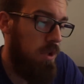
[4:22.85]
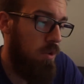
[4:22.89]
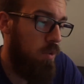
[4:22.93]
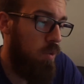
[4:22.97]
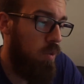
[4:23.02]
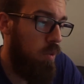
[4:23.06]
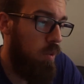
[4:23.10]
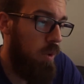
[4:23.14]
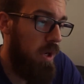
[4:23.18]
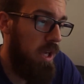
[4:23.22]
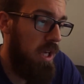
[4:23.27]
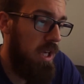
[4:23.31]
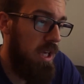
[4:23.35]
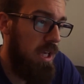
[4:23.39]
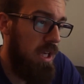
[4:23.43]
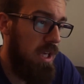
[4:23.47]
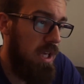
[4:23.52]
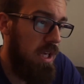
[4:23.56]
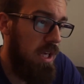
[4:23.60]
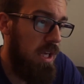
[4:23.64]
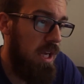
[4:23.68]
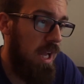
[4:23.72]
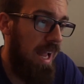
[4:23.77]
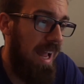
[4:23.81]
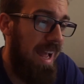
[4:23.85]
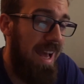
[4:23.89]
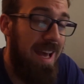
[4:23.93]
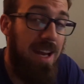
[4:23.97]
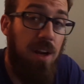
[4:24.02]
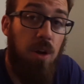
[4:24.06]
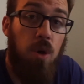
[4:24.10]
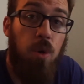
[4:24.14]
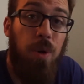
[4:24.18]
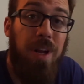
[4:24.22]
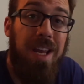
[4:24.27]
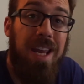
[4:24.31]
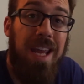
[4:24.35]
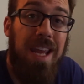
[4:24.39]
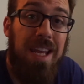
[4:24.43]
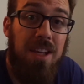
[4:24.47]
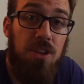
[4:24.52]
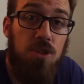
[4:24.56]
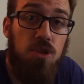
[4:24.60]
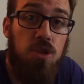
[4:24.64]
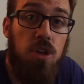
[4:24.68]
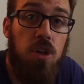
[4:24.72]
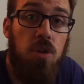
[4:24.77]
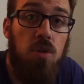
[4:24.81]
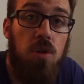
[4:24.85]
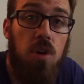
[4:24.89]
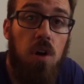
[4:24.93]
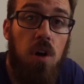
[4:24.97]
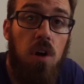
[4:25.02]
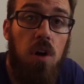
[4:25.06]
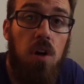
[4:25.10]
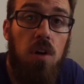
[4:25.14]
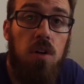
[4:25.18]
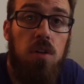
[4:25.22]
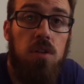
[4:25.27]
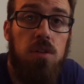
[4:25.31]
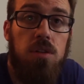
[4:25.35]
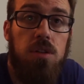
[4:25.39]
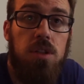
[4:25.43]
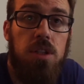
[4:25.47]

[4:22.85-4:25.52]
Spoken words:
We had a quick intro call